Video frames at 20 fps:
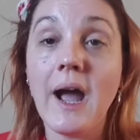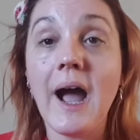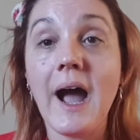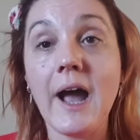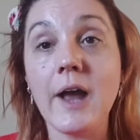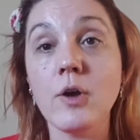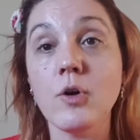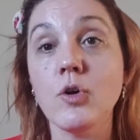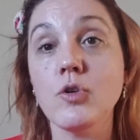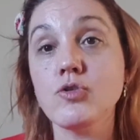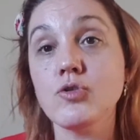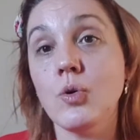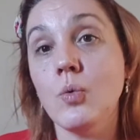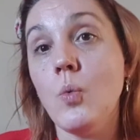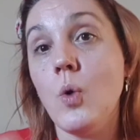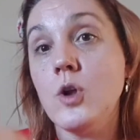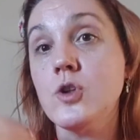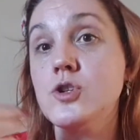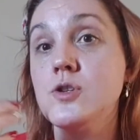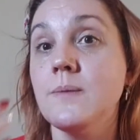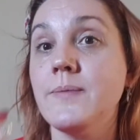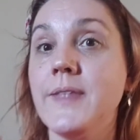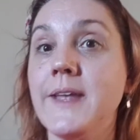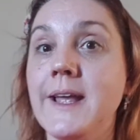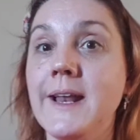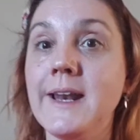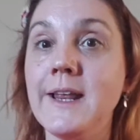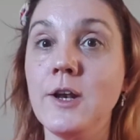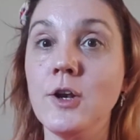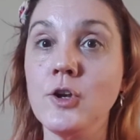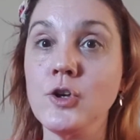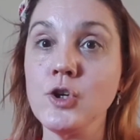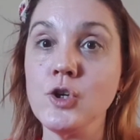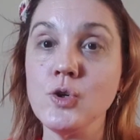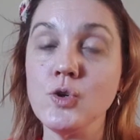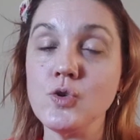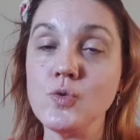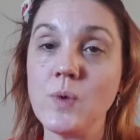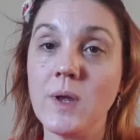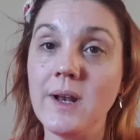I also want something a little
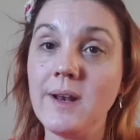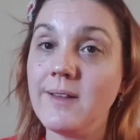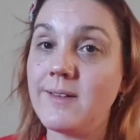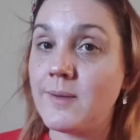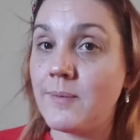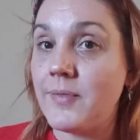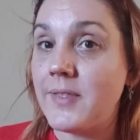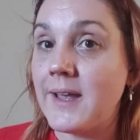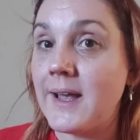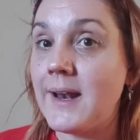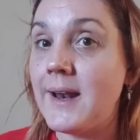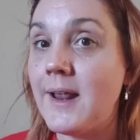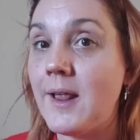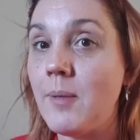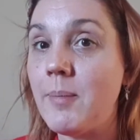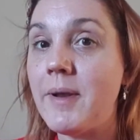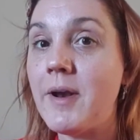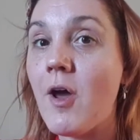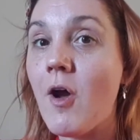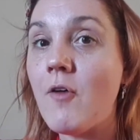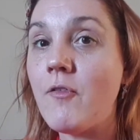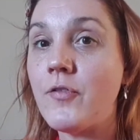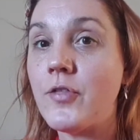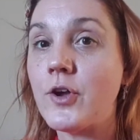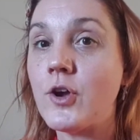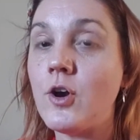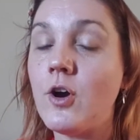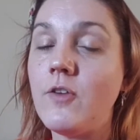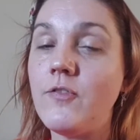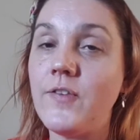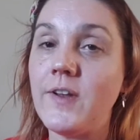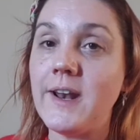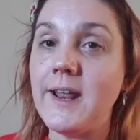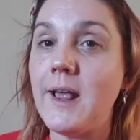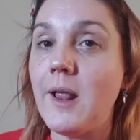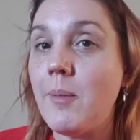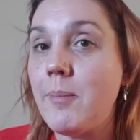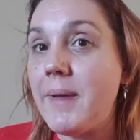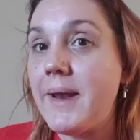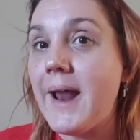unusual, something a little bit off the cuff, a
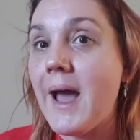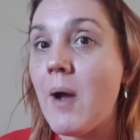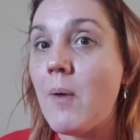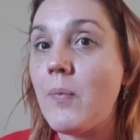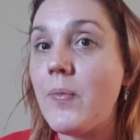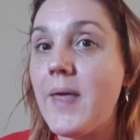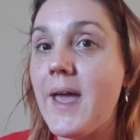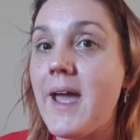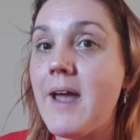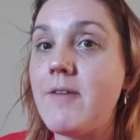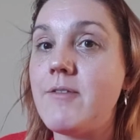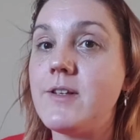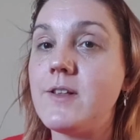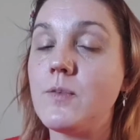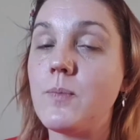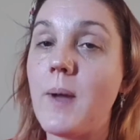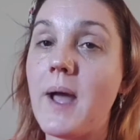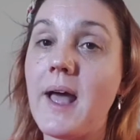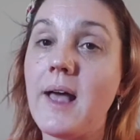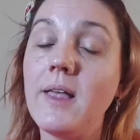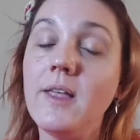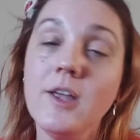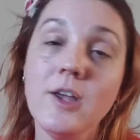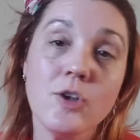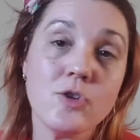little bit out there as well.